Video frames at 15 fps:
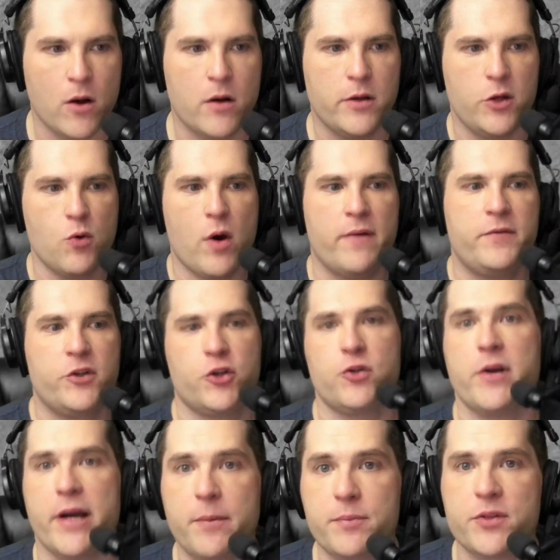you have
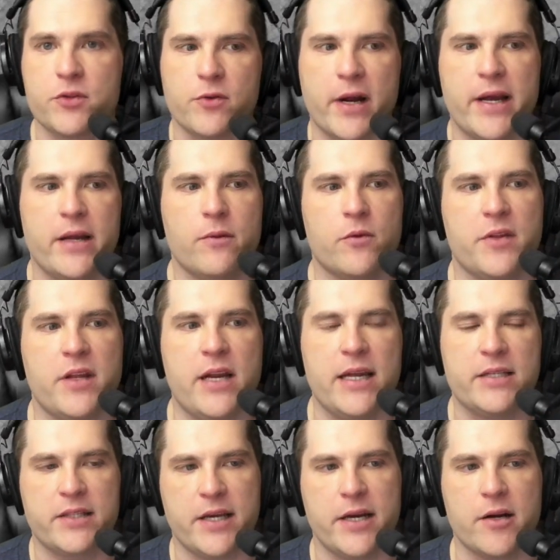trips, right? With an
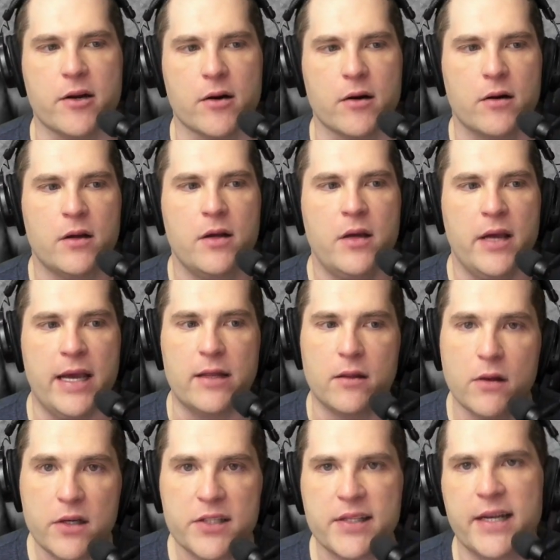ace kicker, it
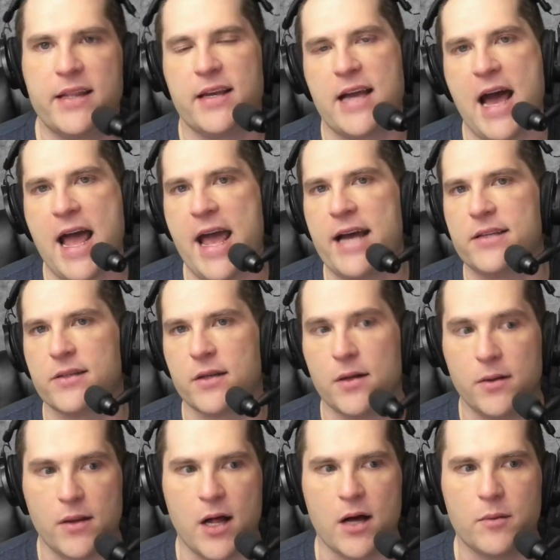looks like the guy has a
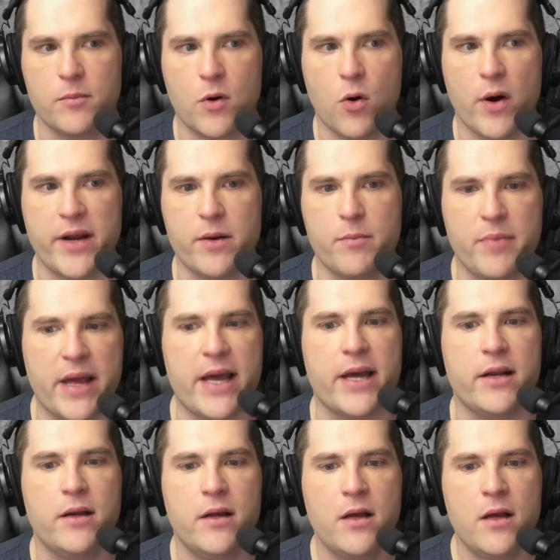club quite a bit.